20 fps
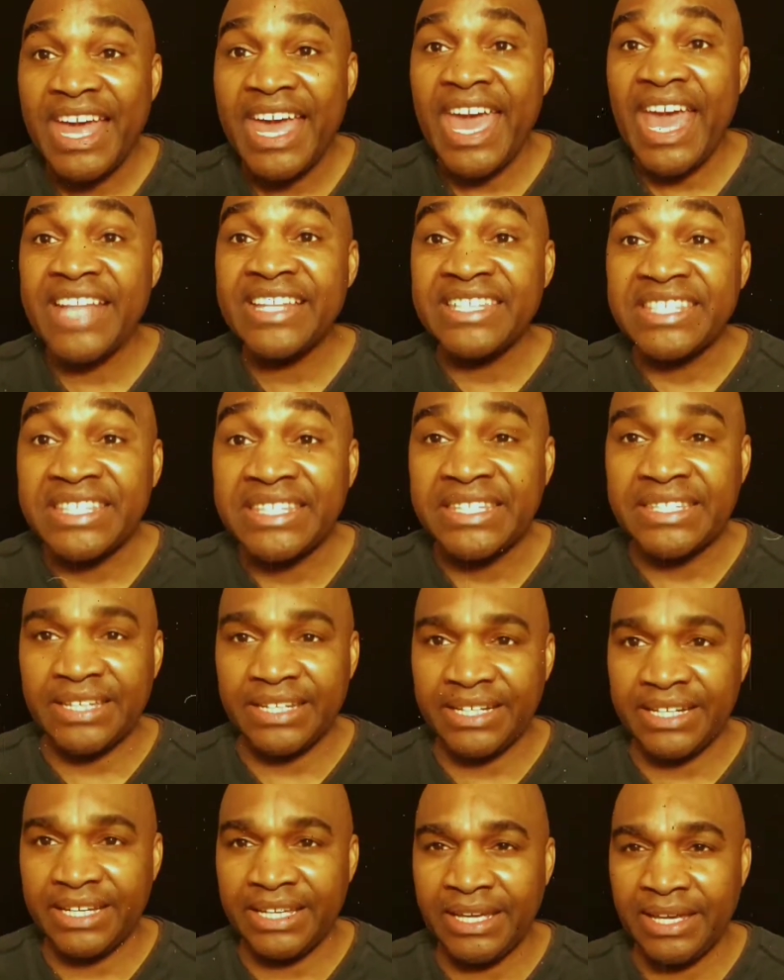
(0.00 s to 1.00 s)
and
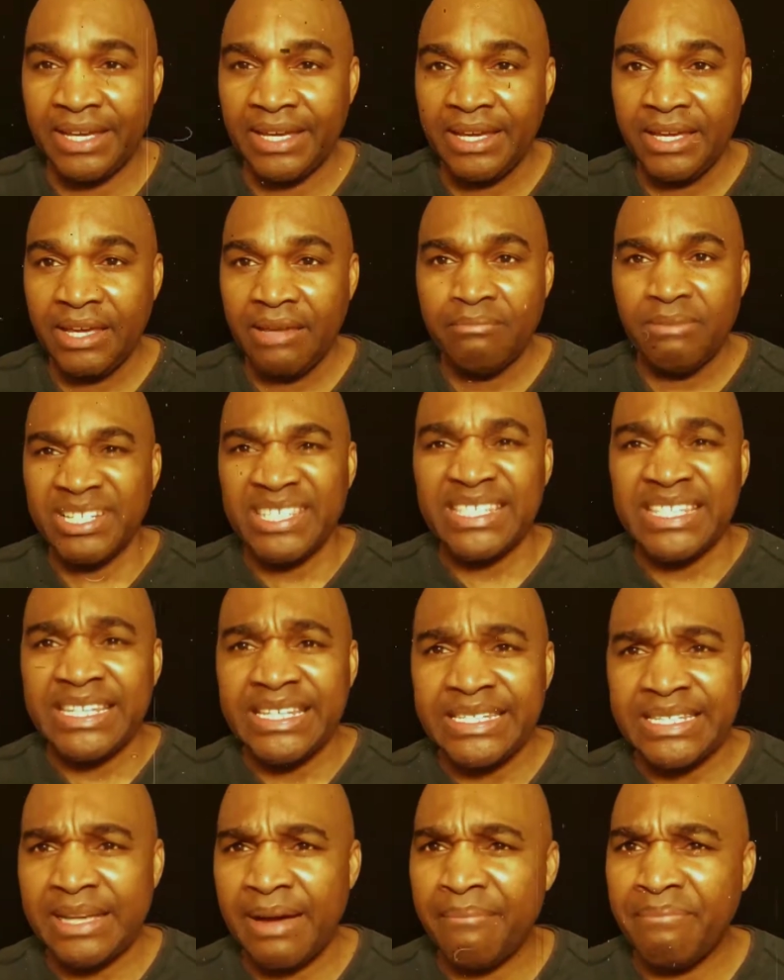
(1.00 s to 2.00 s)
Sunday. But
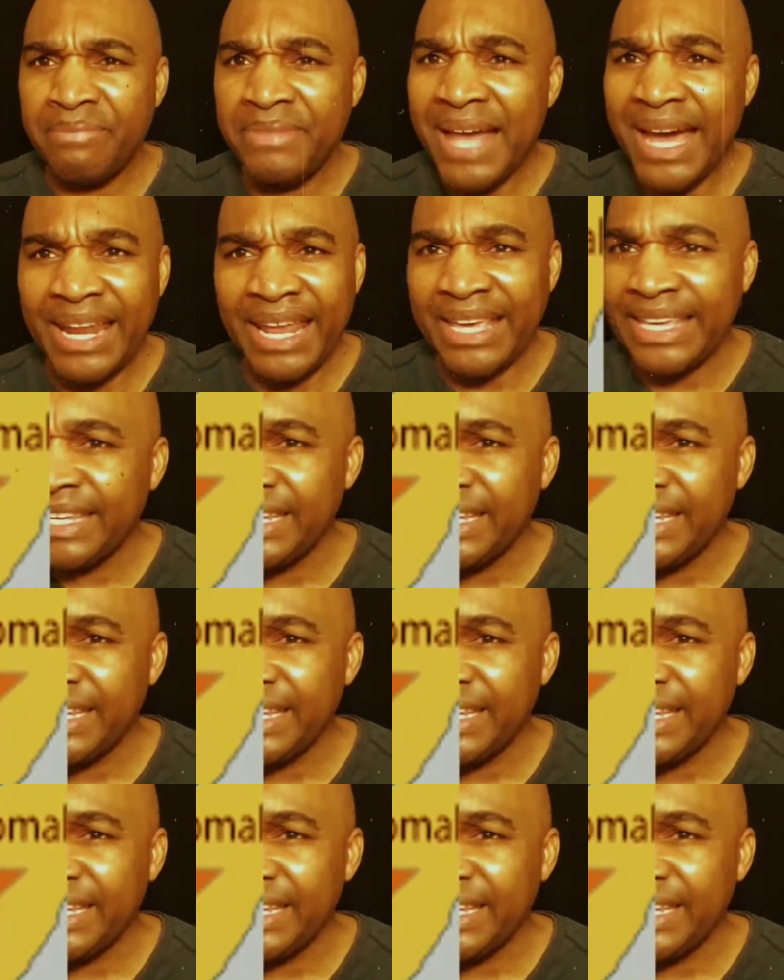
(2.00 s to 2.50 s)
since I'm not an